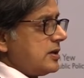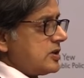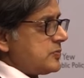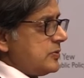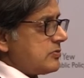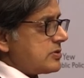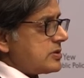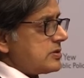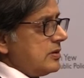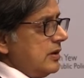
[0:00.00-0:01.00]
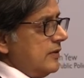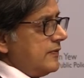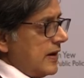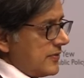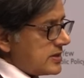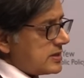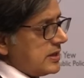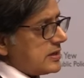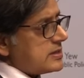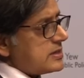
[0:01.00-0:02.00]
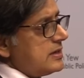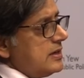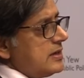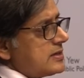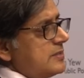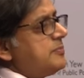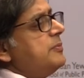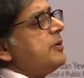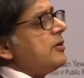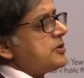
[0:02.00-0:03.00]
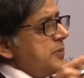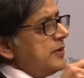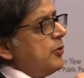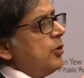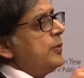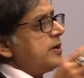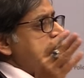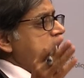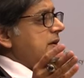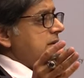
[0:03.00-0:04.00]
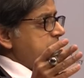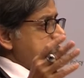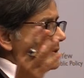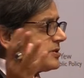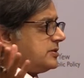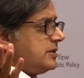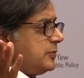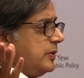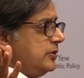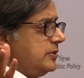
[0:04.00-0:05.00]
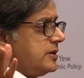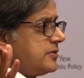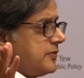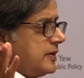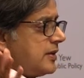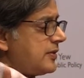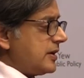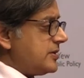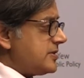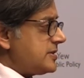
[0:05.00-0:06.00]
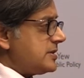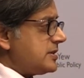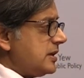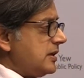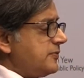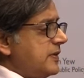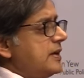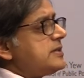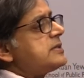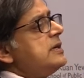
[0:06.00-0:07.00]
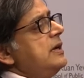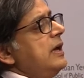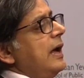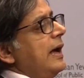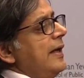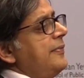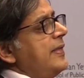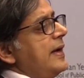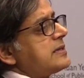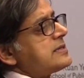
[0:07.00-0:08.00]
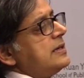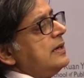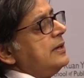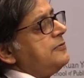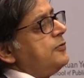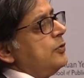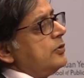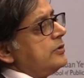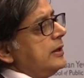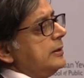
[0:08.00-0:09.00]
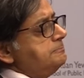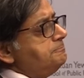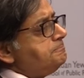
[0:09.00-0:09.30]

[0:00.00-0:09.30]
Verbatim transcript: disputes of other states, simply because we have always taken the position that we don't interfere in other countries' internal affairs, and that uh, for um,